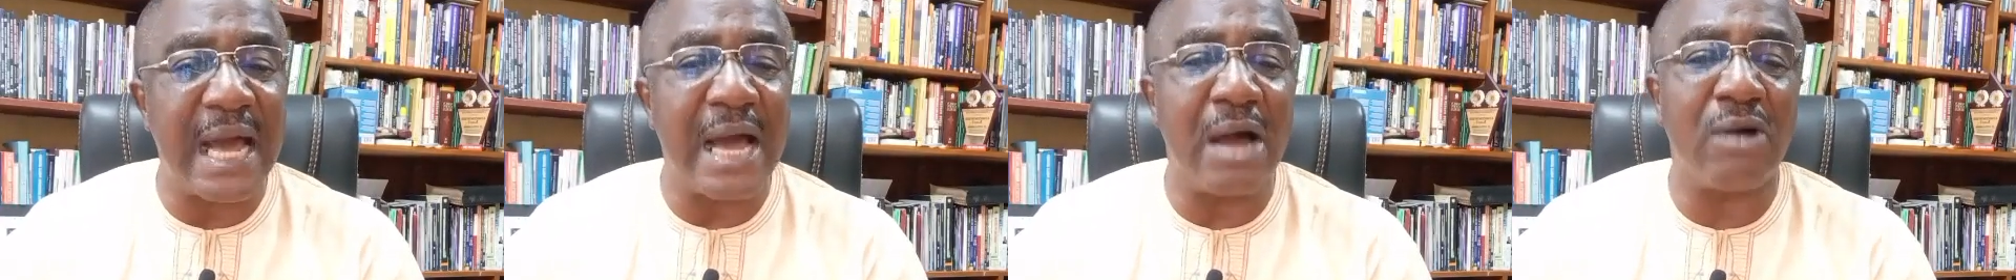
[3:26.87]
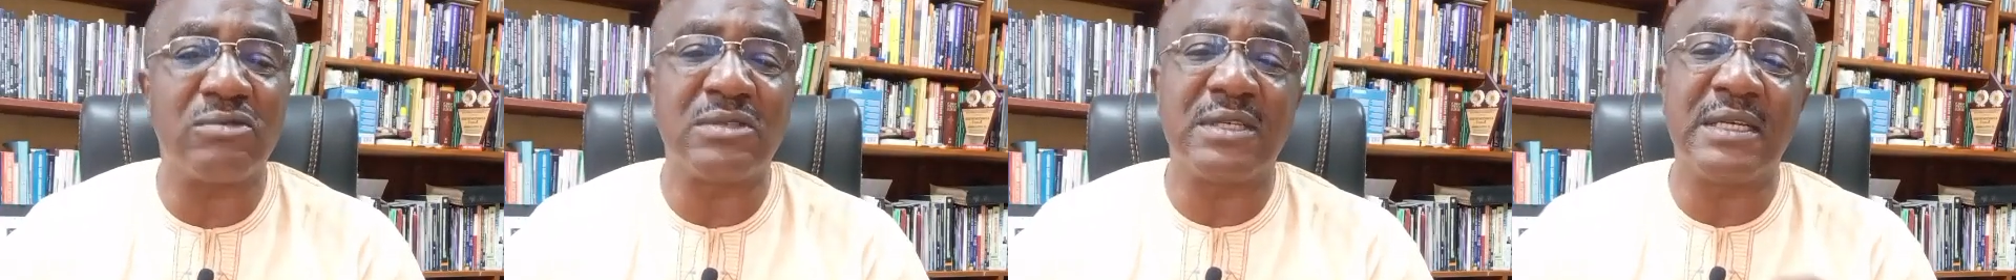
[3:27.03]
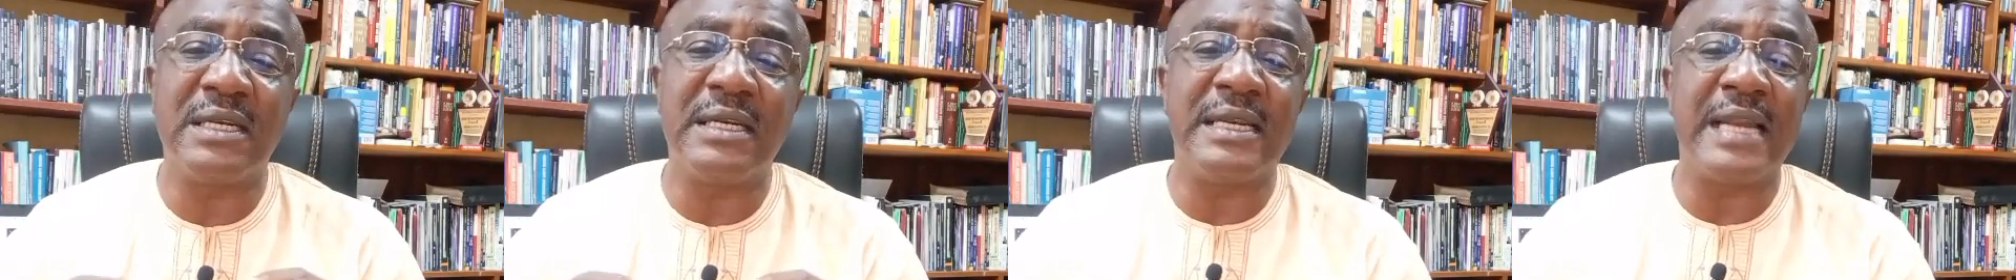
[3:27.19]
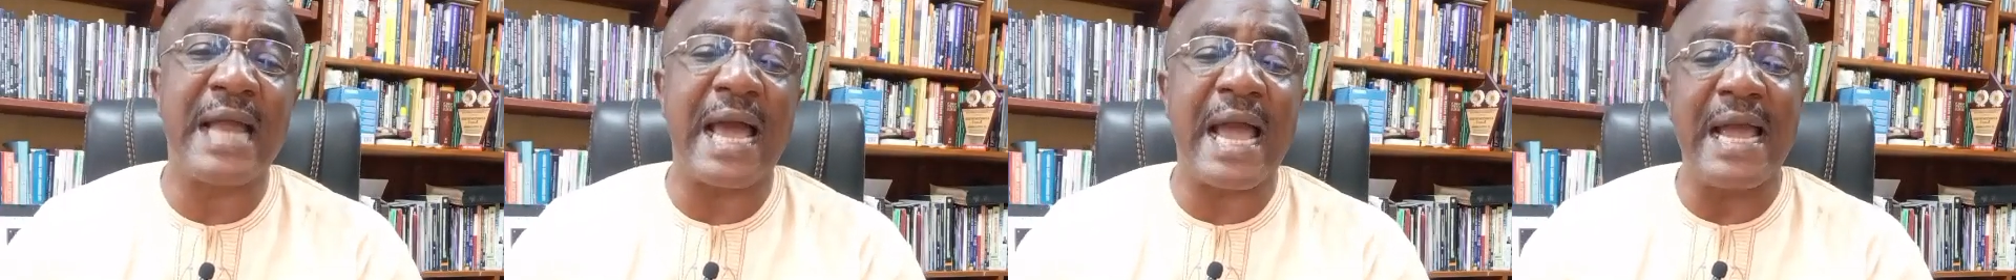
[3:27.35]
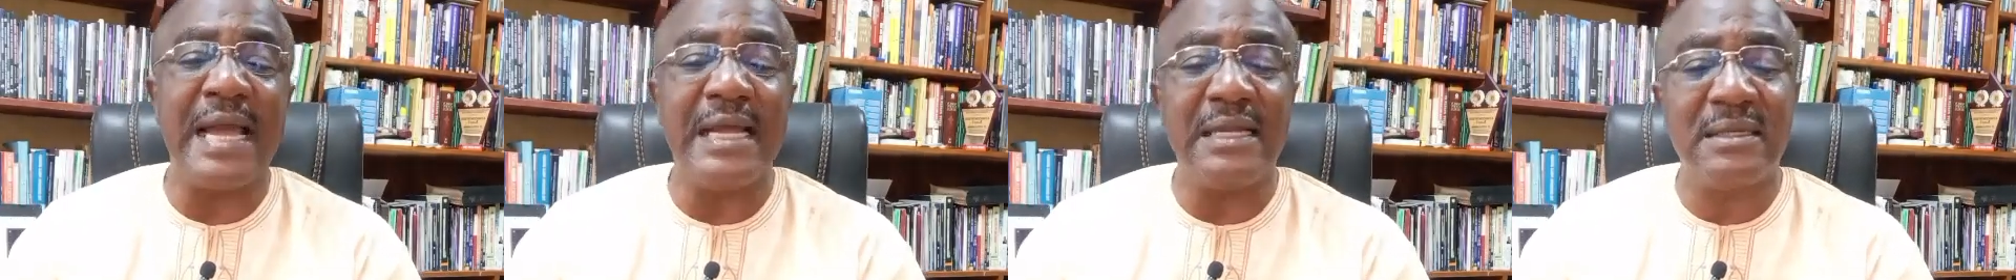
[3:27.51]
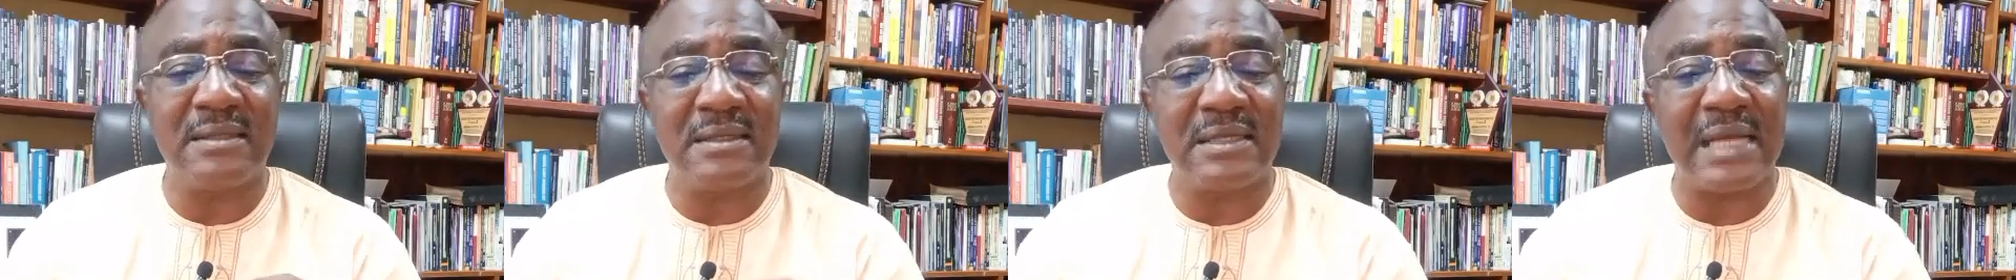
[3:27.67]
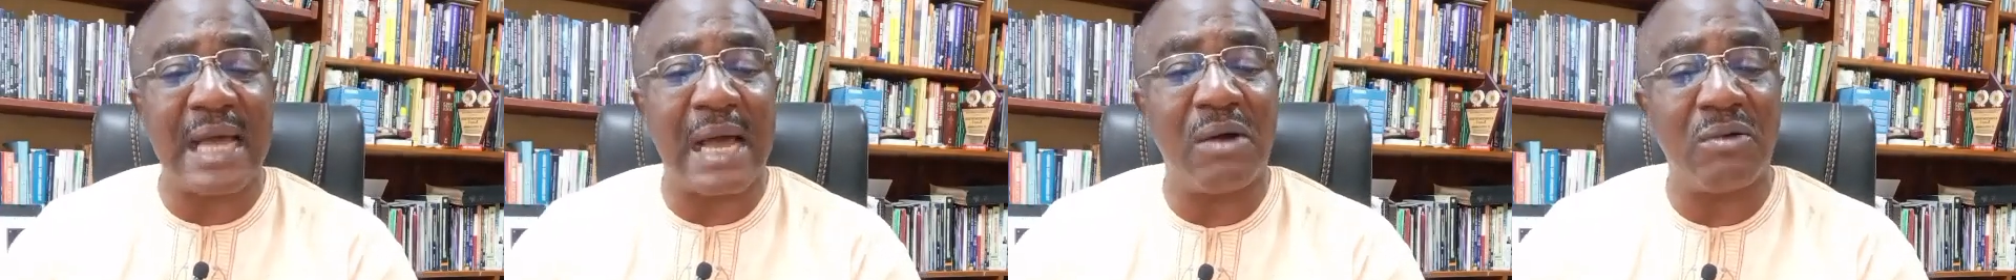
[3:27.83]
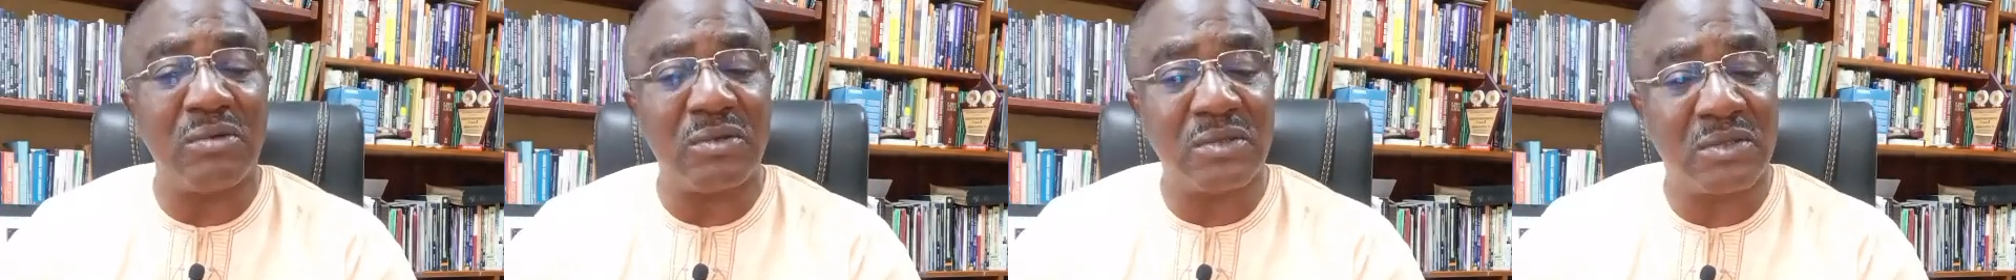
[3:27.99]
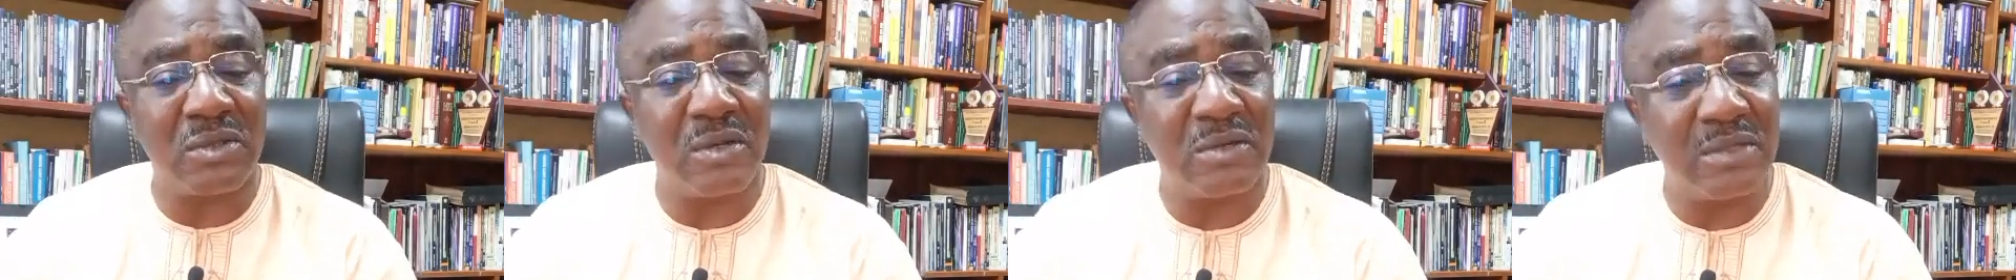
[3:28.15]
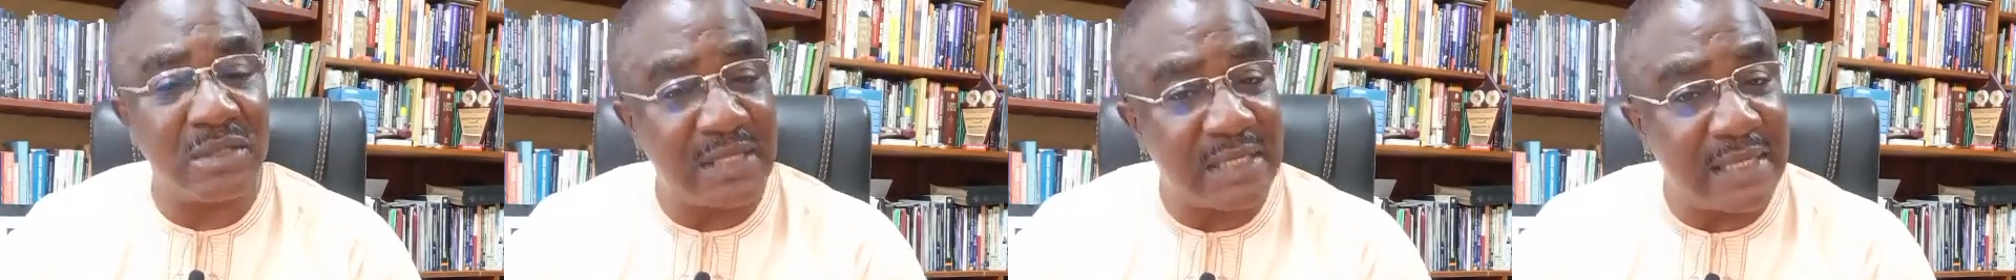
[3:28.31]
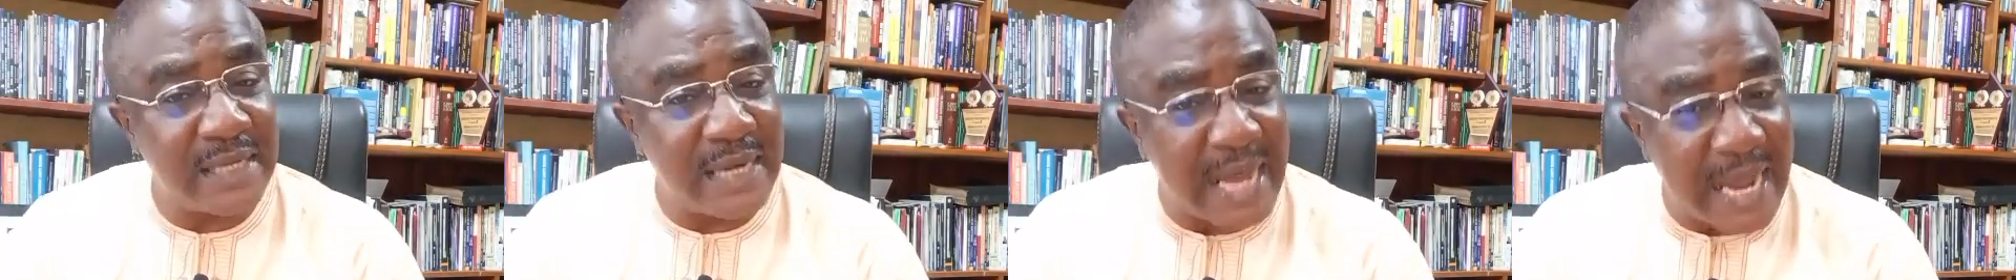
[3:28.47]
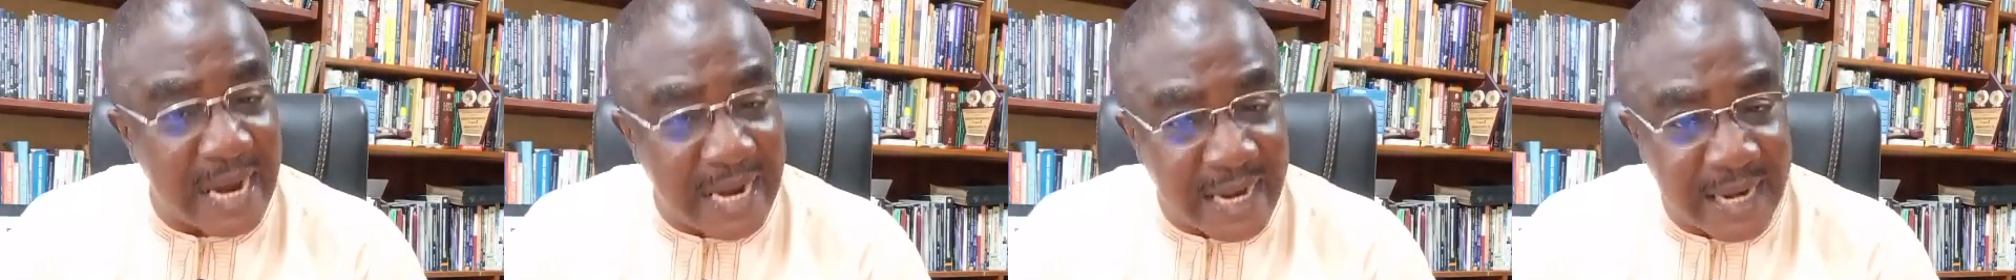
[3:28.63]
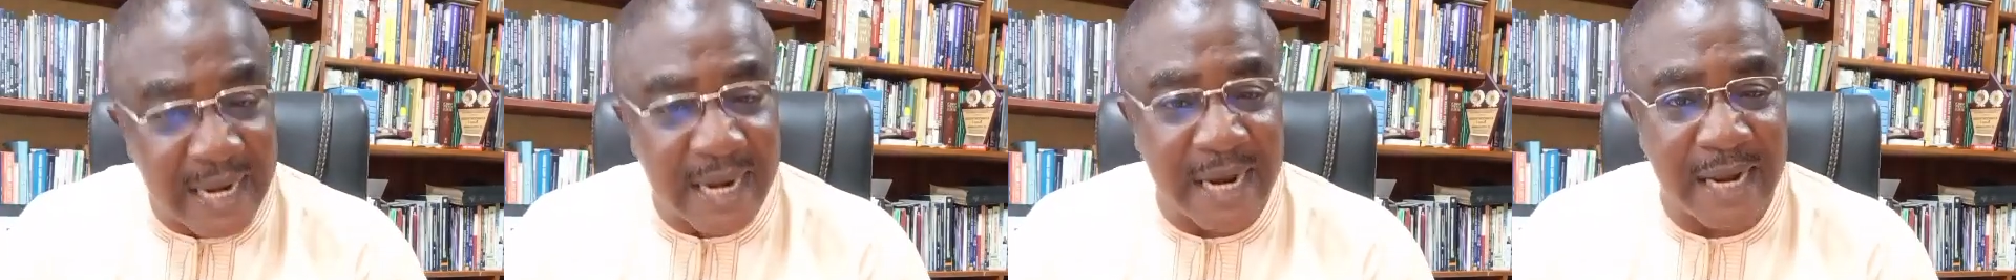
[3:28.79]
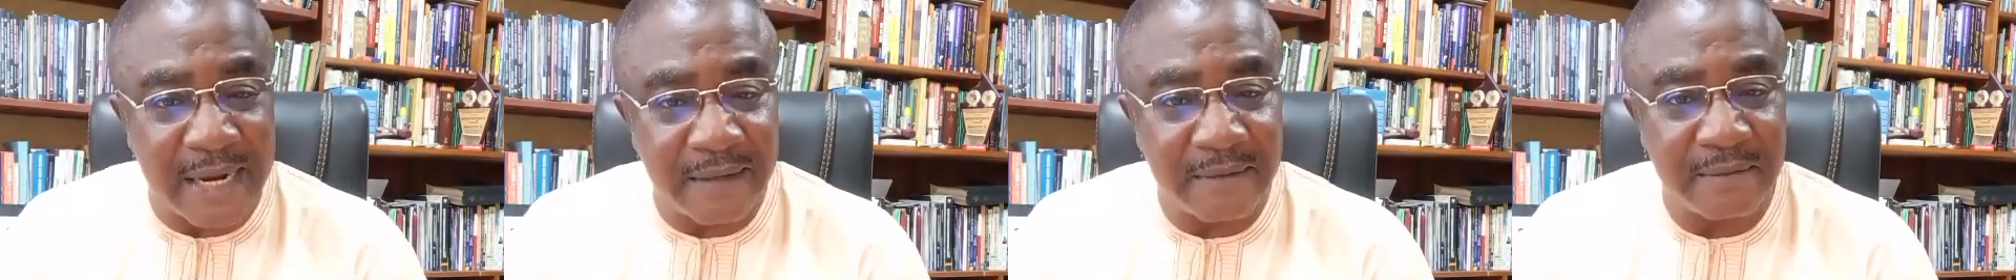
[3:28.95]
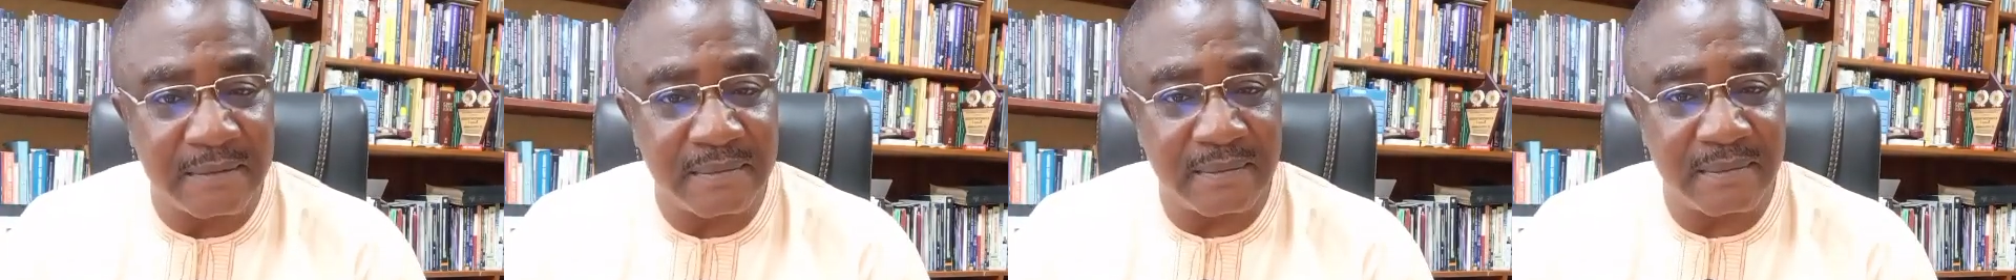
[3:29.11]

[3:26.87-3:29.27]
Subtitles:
out 9,000 naira.